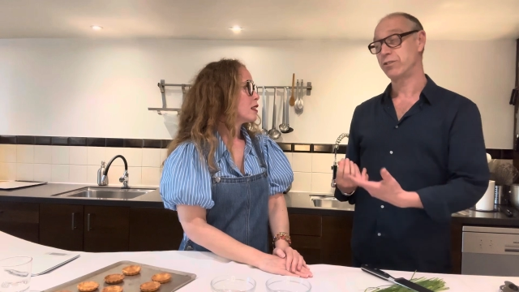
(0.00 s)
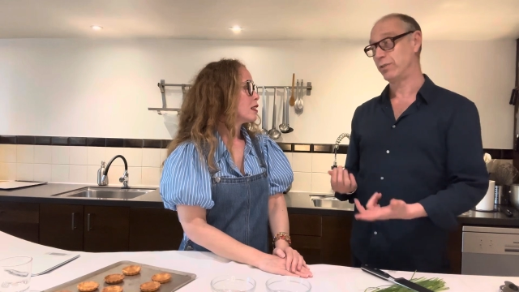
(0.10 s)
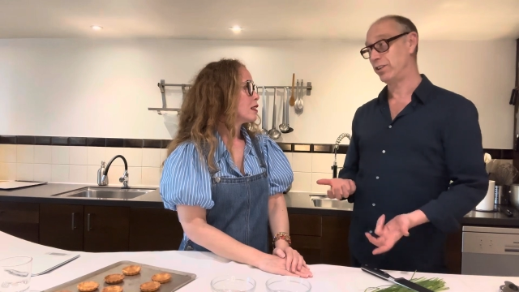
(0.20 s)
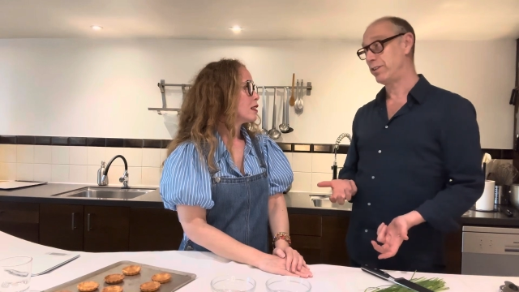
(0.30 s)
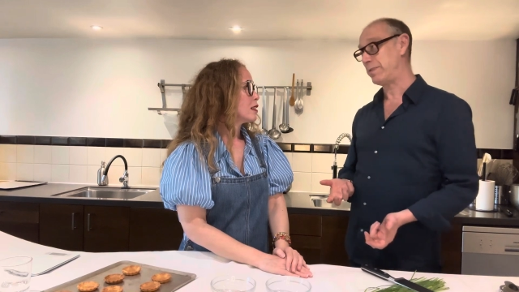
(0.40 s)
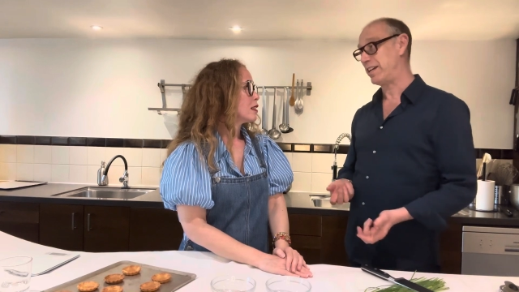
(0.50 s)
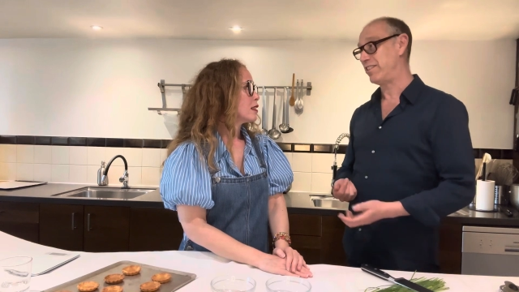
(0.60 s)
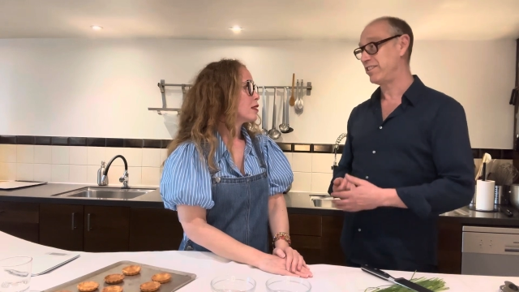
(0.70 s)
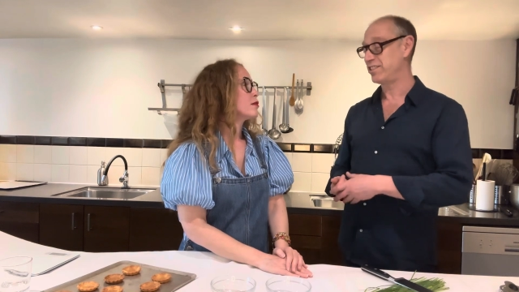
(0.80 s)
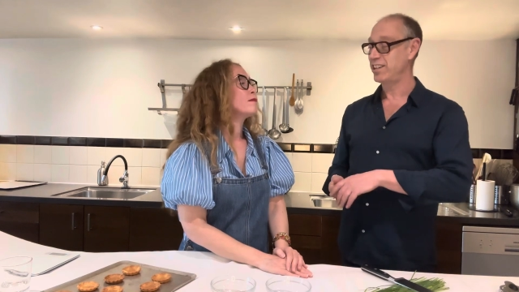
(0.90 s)
Speaker 1: to grill in
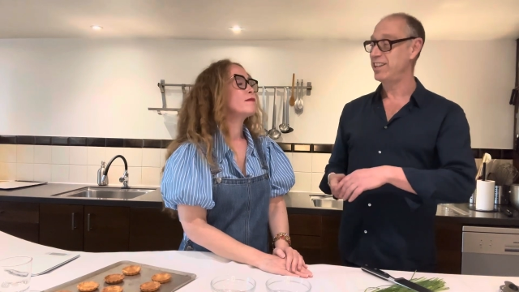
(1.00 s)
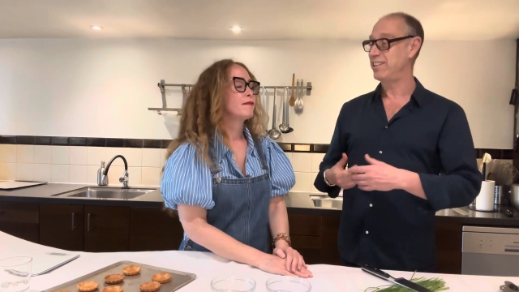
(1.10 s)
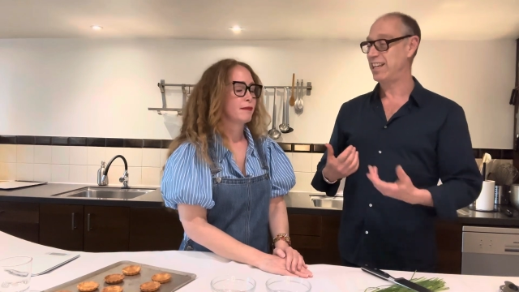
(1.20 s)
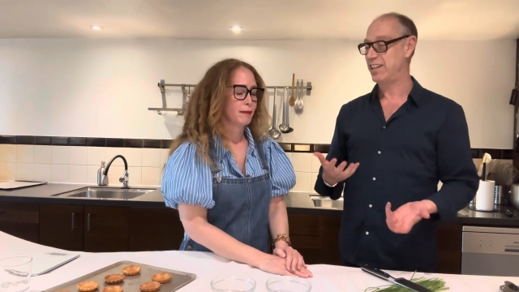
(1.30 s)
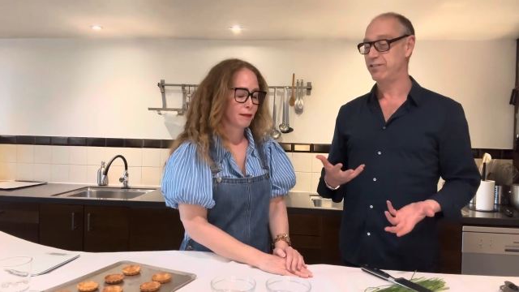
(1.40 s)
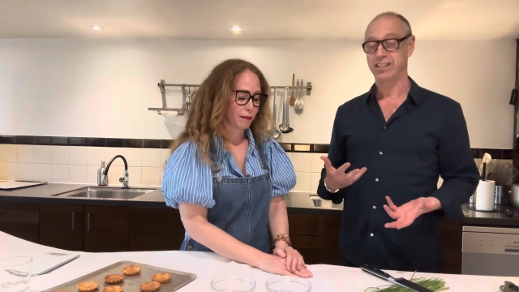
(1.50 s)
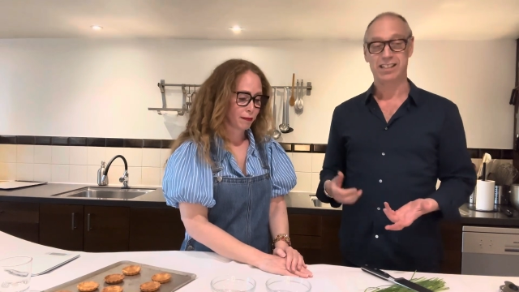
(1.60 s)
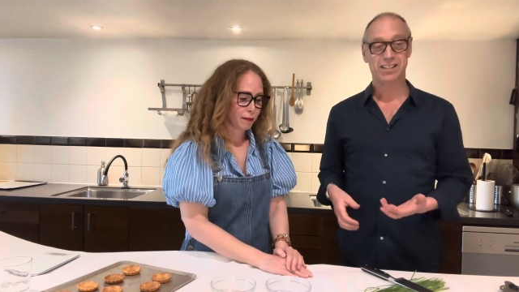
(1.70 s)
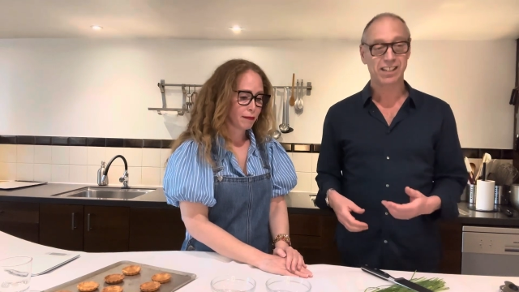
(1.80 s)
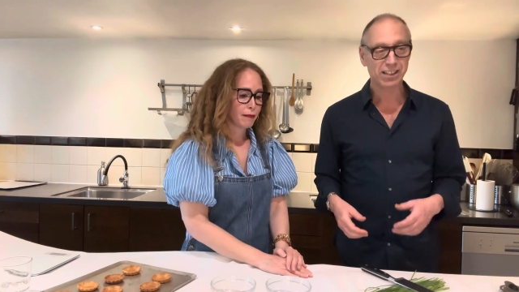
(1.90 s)
Paris, you can't do all these
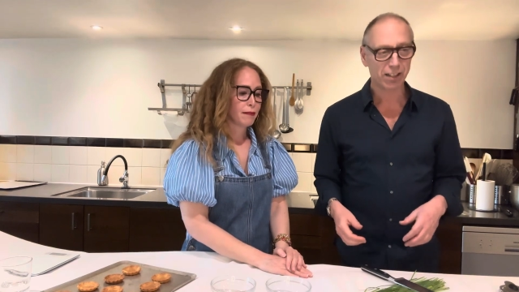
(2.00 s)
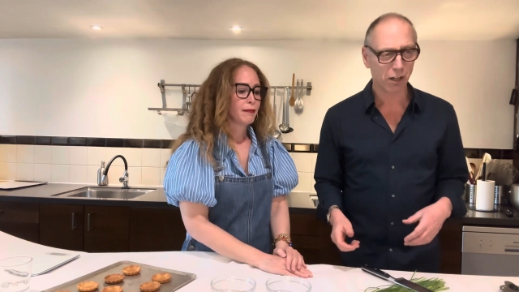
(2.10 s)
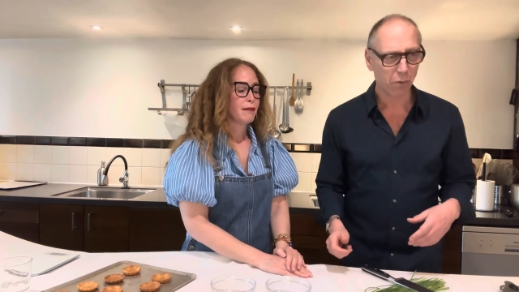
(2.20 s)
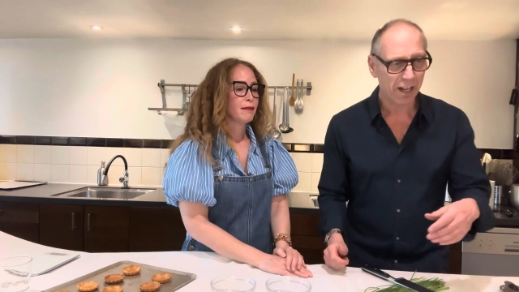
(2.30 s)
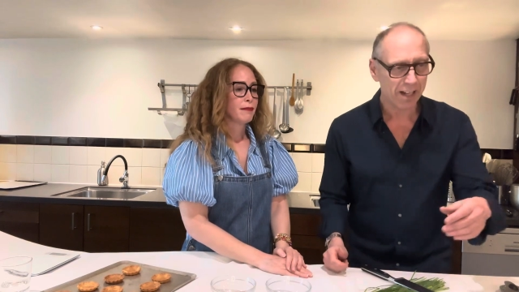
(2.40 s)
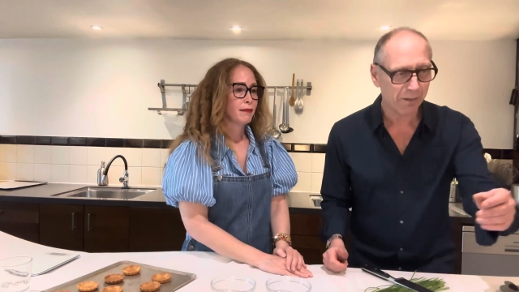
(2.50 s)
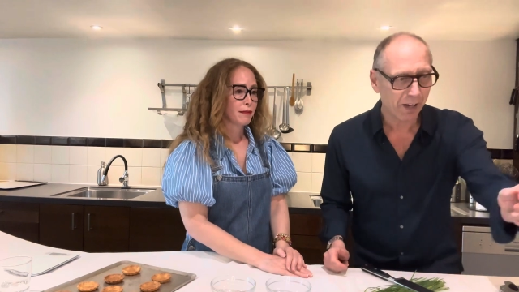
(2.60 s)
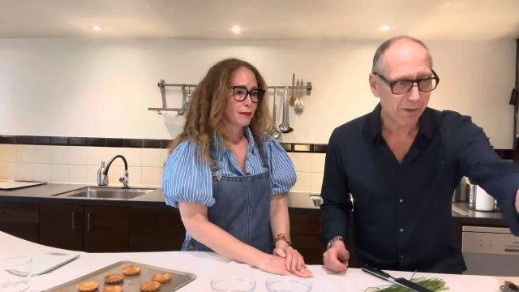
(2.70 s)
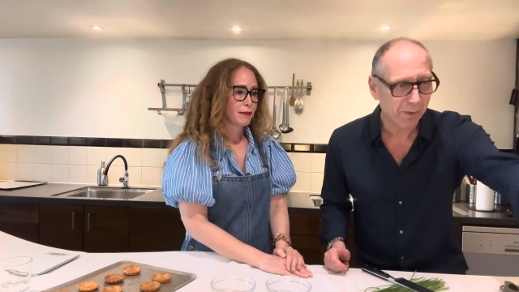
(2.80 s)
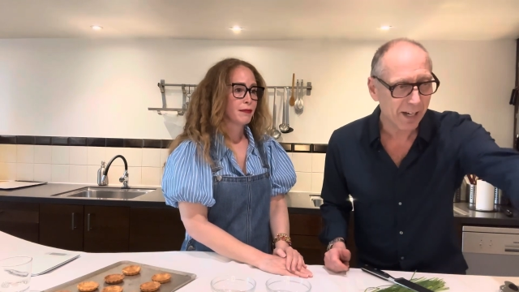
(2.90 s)
things. They're like, what, what,
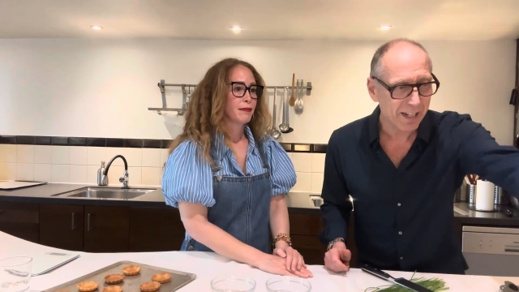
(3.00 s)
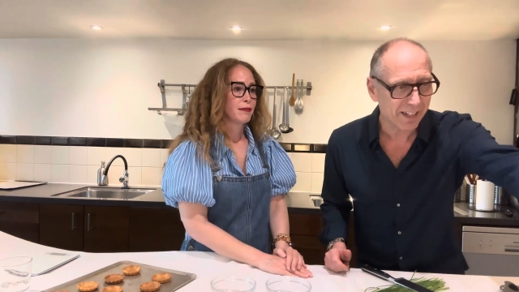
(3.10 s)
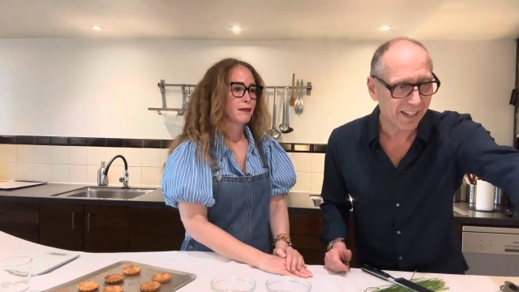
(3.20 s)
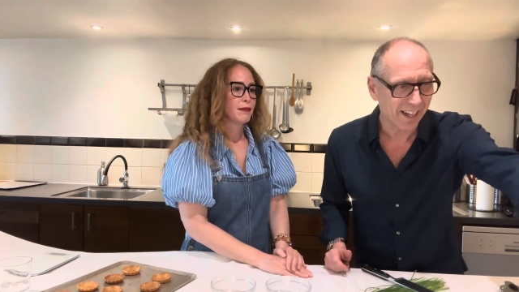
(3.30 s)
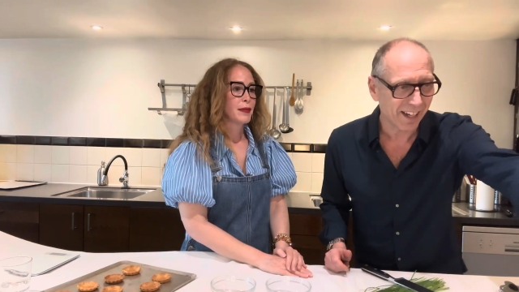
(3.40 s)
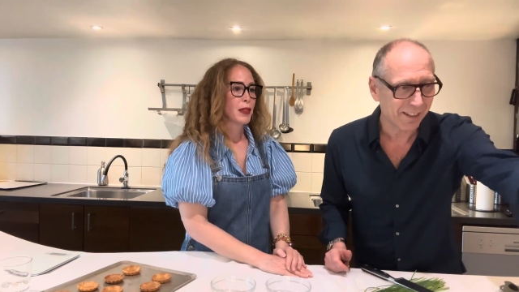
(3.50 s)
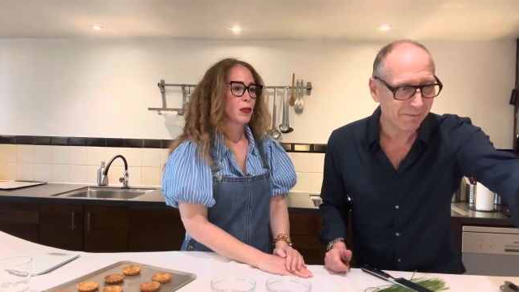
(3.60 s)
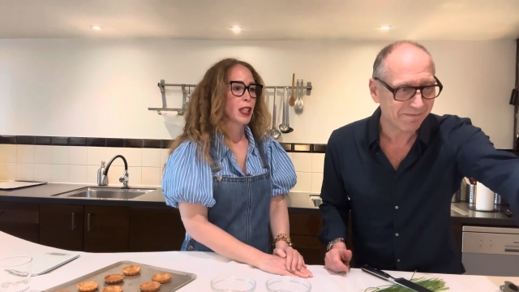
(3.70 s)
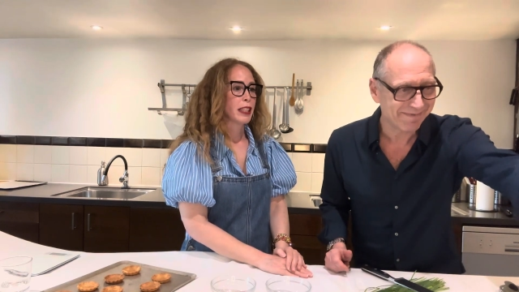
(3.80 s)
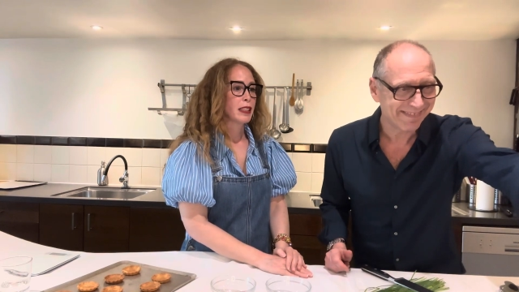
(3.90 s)
what? Um,
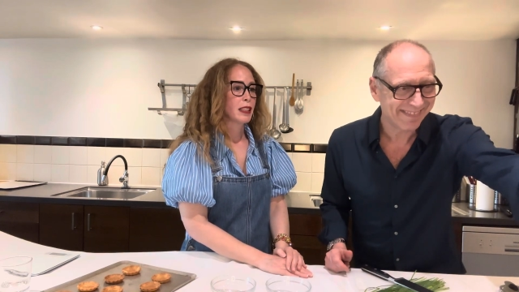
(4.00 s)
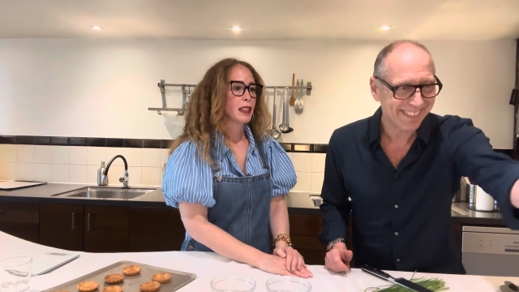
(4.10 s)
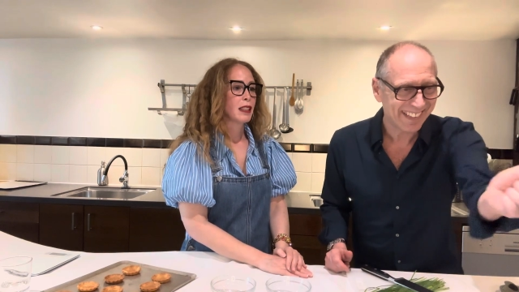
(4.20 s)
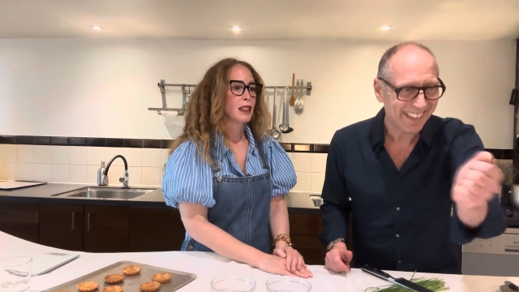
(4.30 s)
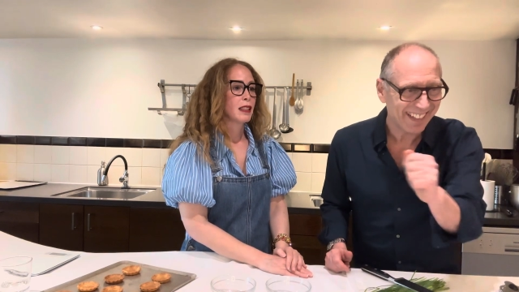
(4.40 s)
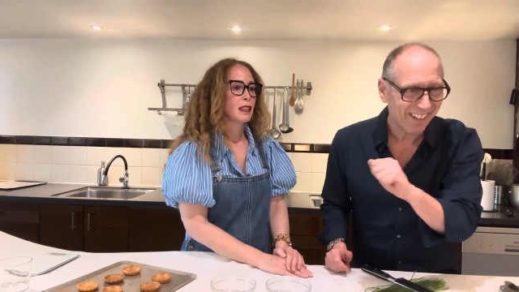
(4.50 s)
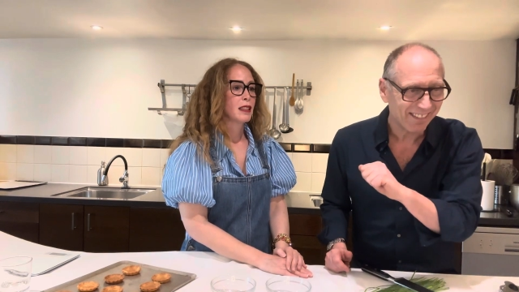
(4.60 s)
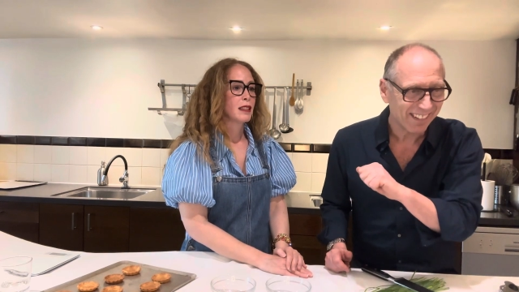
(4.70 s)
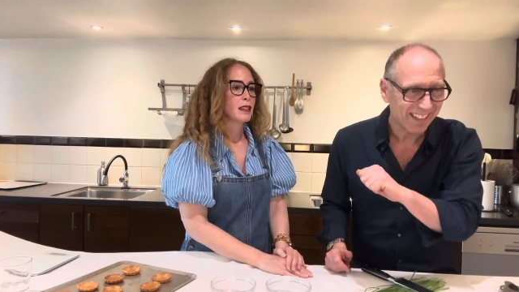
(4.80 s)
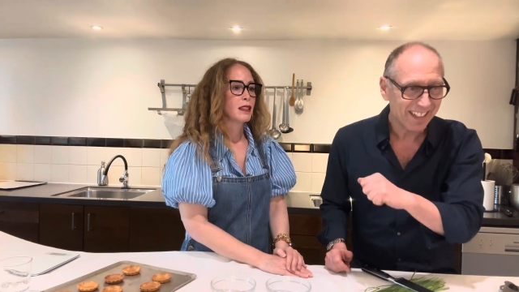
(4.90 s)
right. Oh.
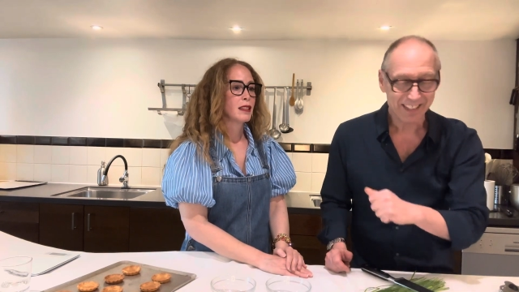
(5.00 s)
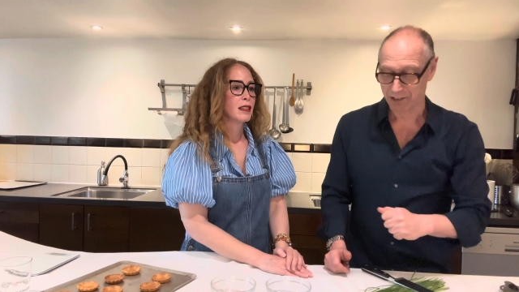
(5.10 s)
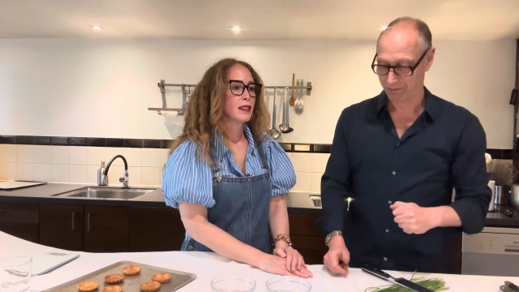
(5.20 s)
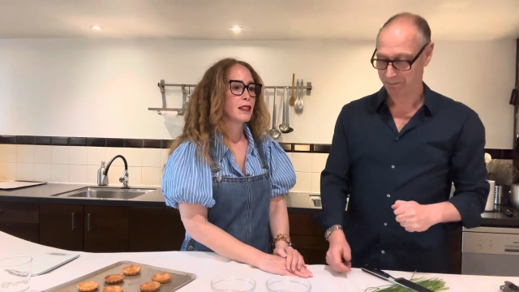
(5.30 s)
So,